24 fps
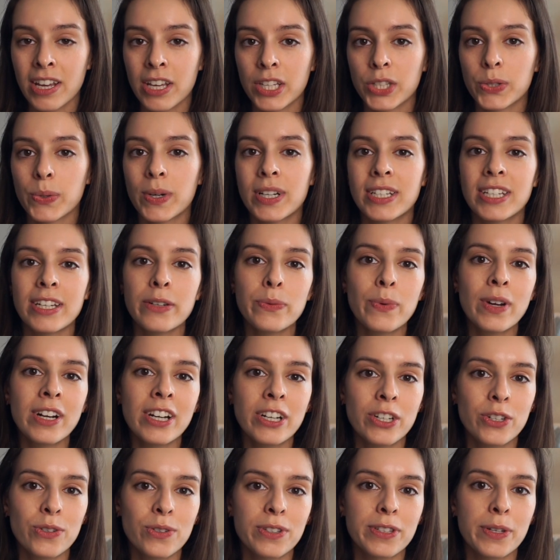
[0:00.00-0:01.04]
so I did want to
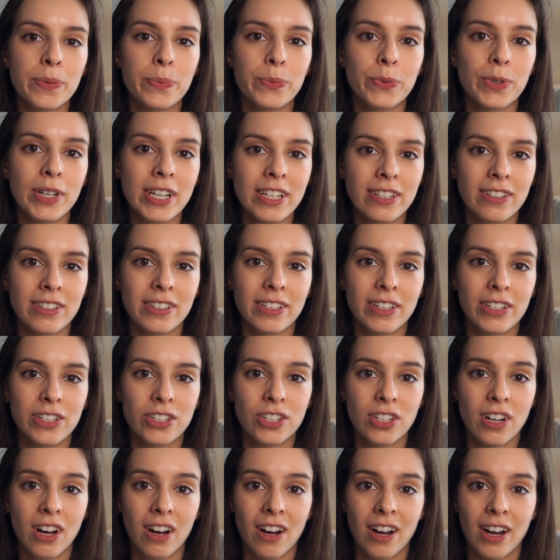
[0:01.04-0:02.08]
do some
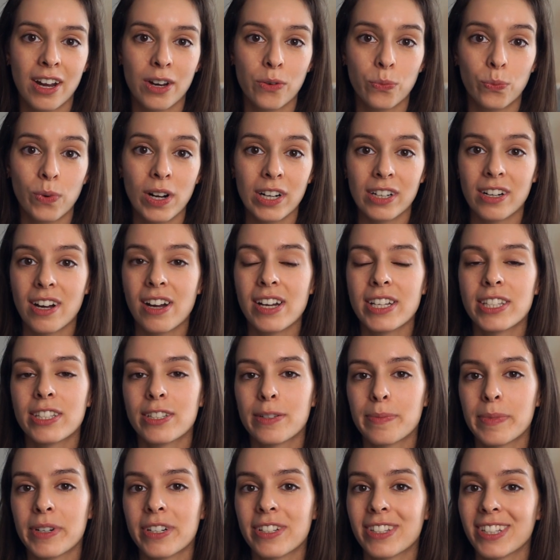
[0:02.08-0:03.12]
research on what
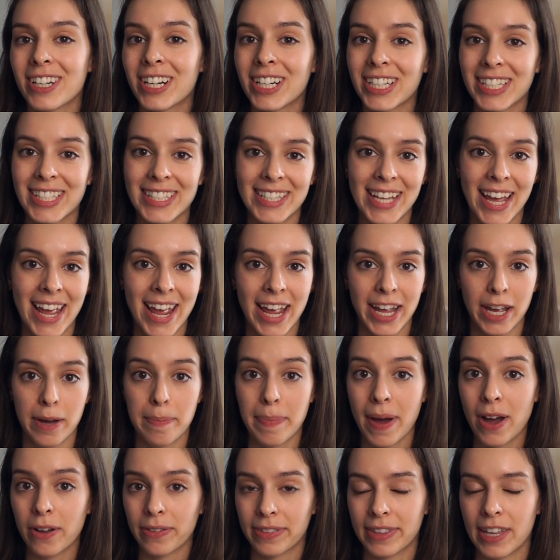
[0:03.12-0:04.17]
customers are saying
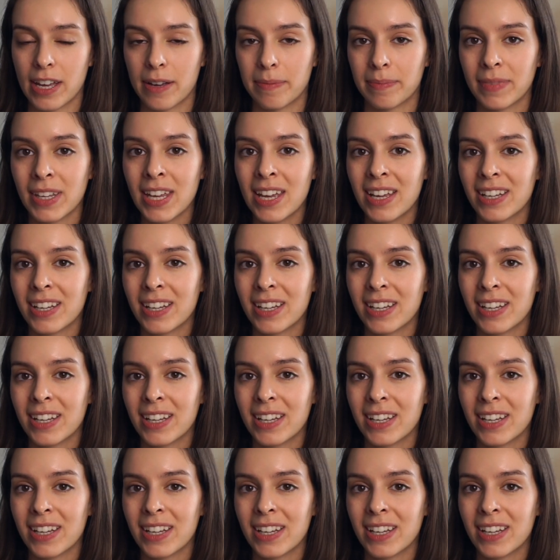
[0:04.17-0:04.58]
about them.